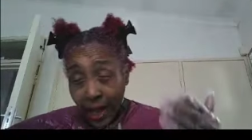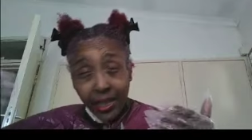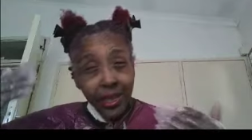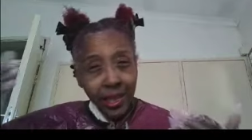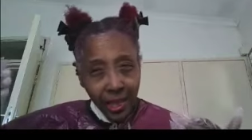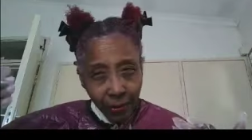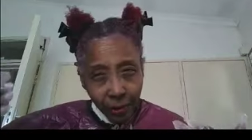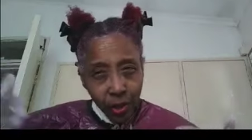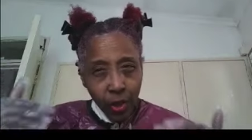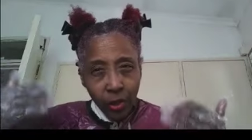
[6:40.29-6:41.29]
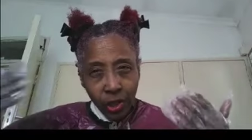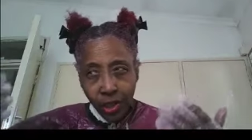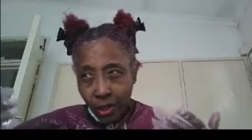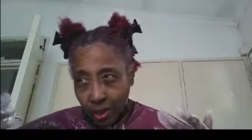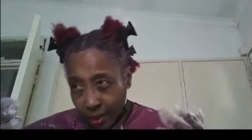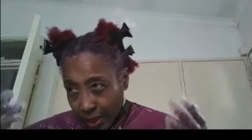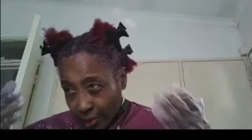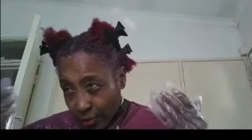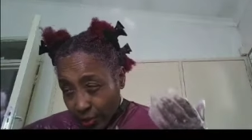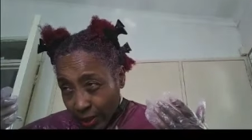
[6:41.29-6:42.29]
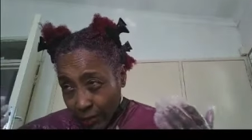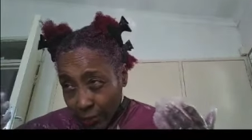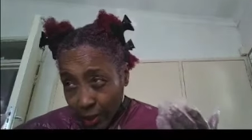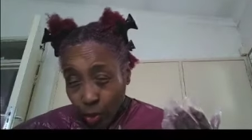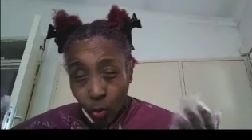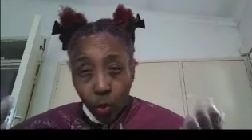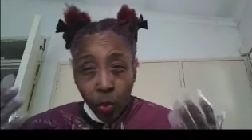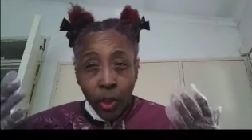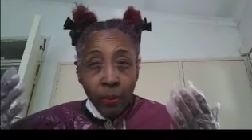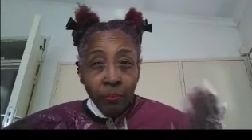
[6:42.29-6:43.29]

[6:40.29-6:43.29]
as it lifts until it lifts it to